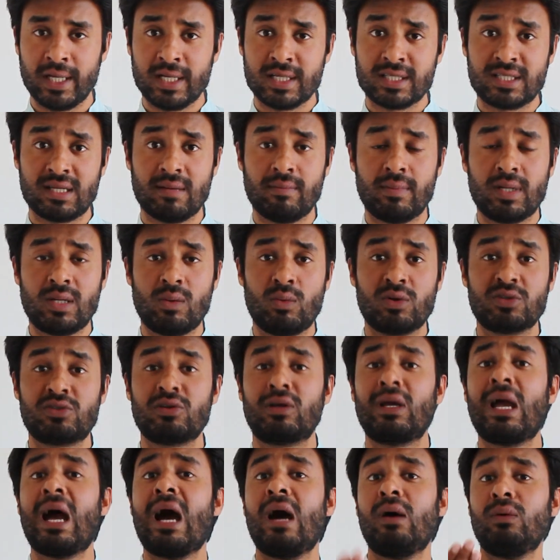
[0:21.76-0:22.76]
Somebody wants to
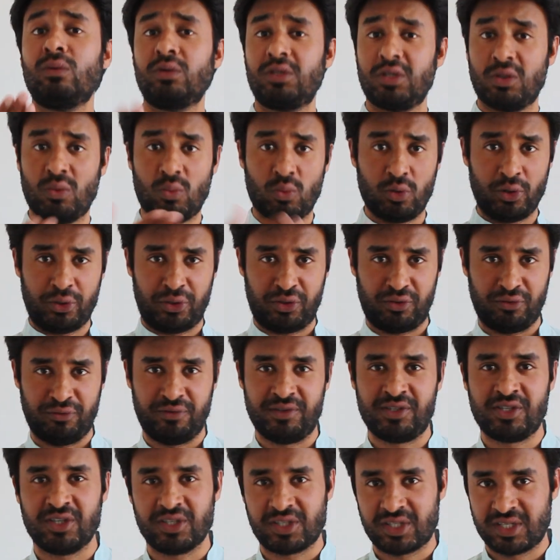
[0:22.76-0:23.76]
counter what you've
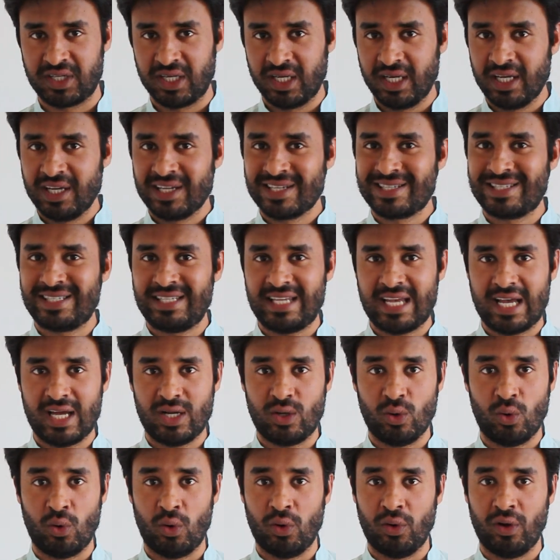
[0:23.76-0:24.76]
just said
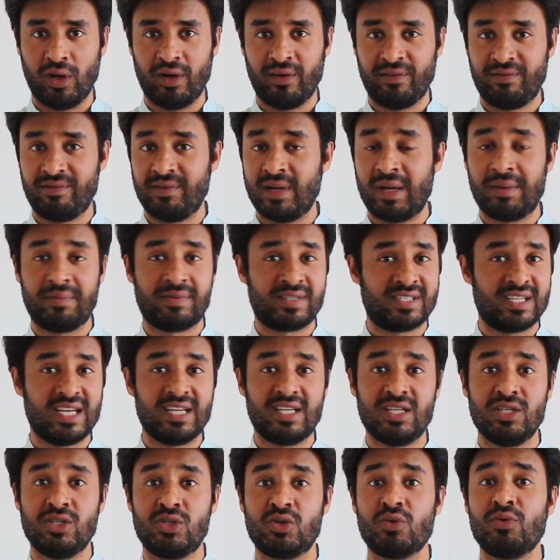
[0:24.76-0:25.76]
or have
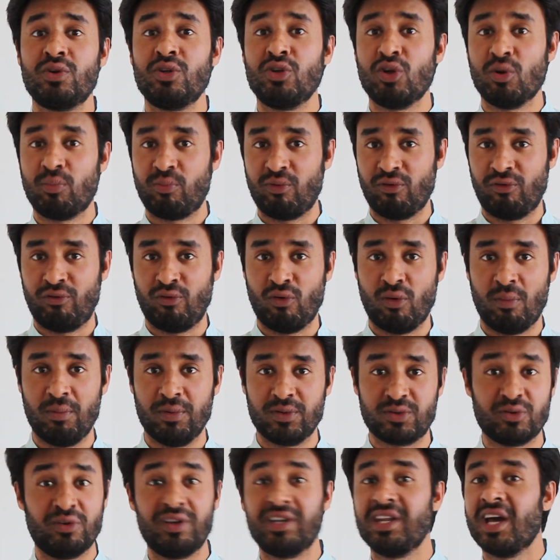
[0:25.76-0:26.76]
stated during your
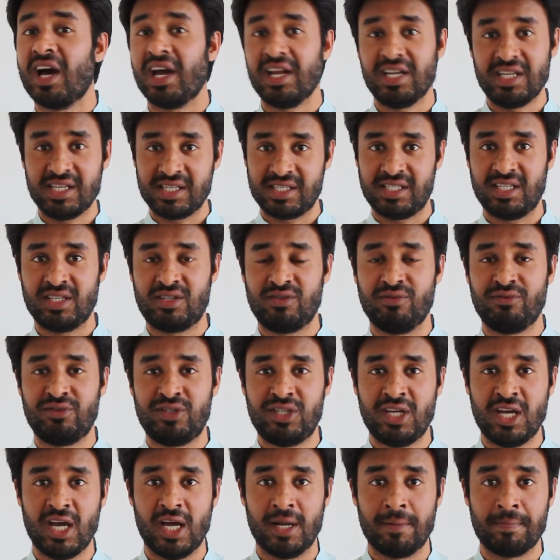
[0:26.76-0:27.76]
performance or any ideas that you've
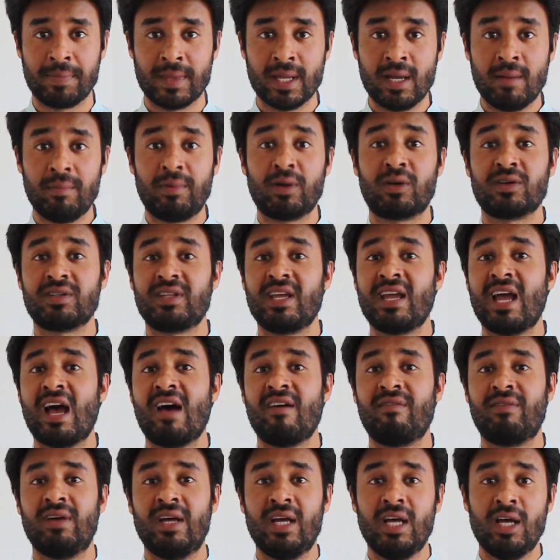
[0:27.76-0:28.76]
shared because they
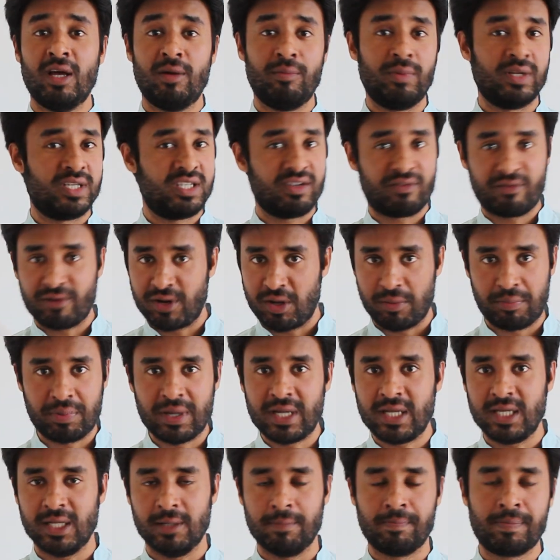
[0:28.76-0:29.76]
have a different
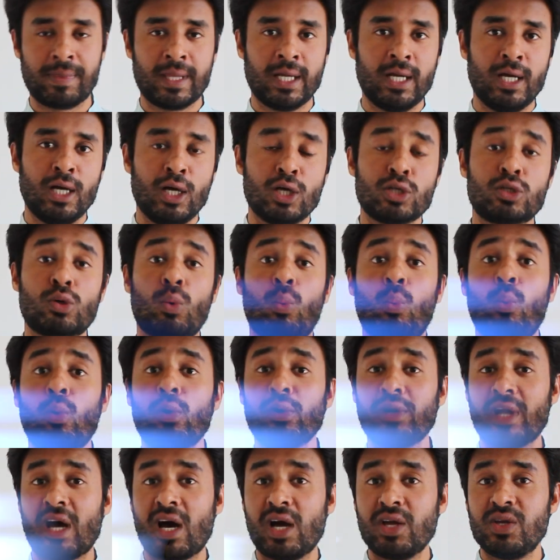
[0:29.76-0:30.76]
opinion. So
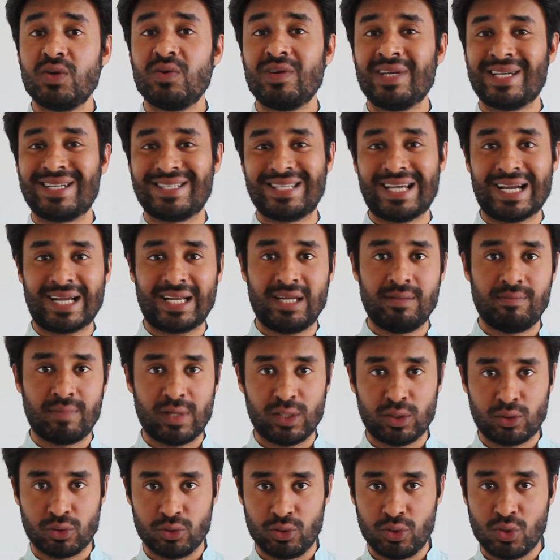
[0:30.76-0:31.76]
what are you exactly
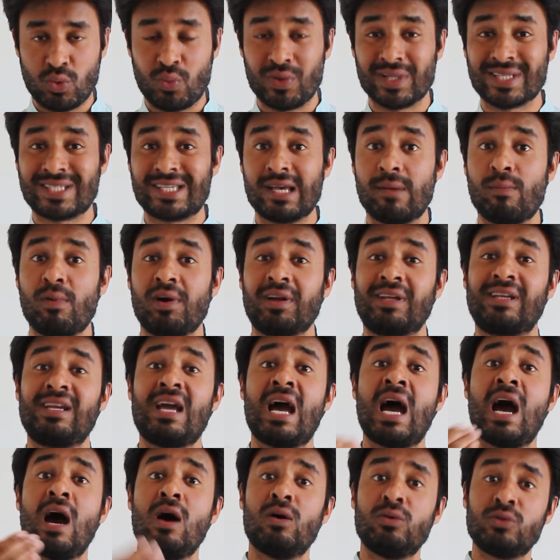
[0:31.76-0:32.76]
meant to do when someone
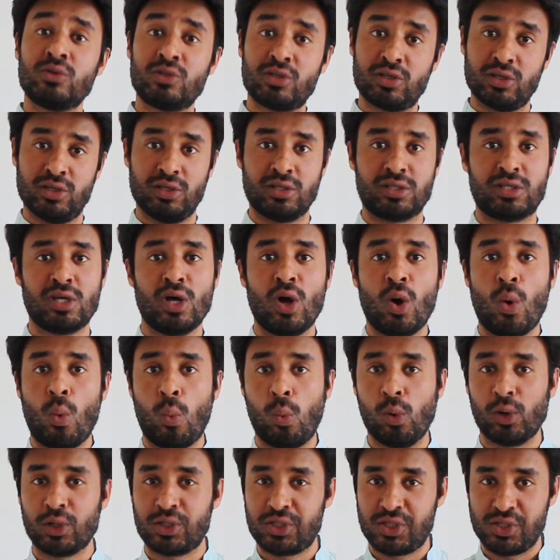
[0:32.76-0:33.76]
counters
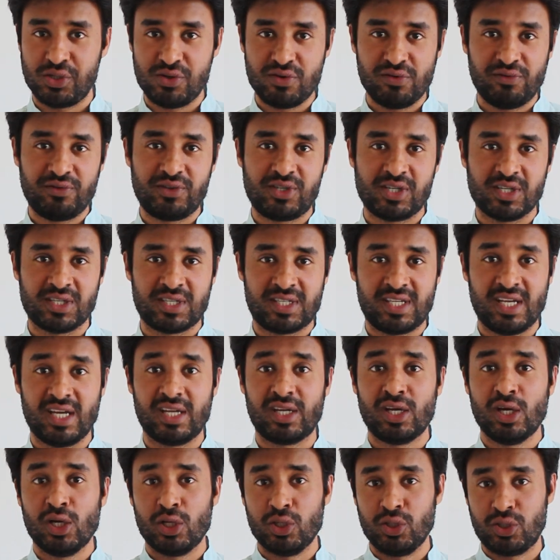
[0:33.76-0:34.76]
what you've just
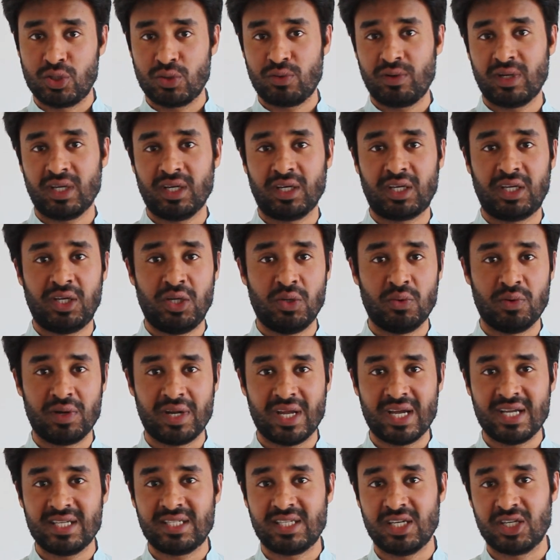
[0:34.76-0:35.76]
said during a
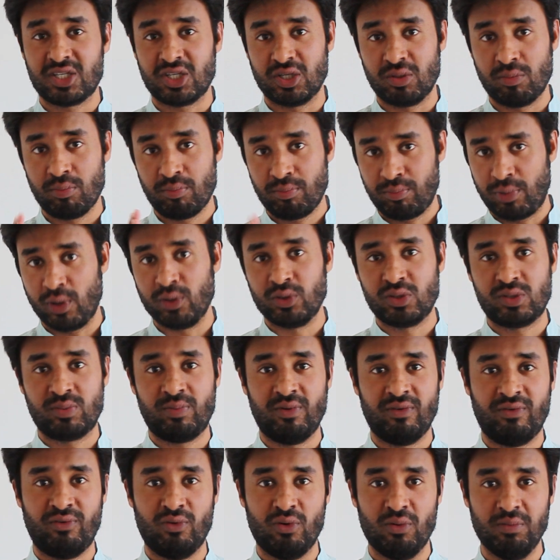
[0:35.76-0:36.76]
Q&A session
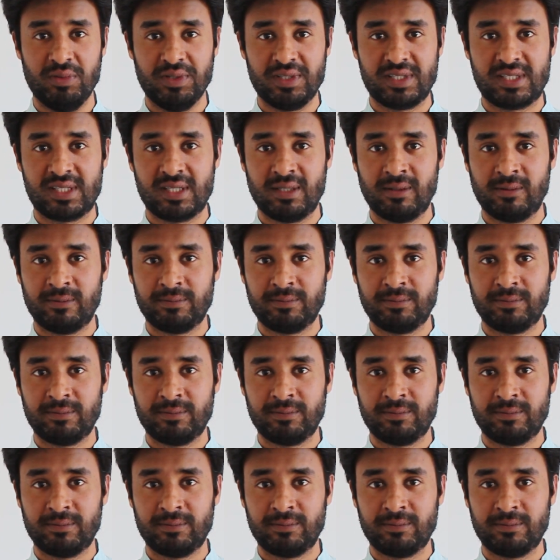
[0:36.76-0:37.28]
post-performance?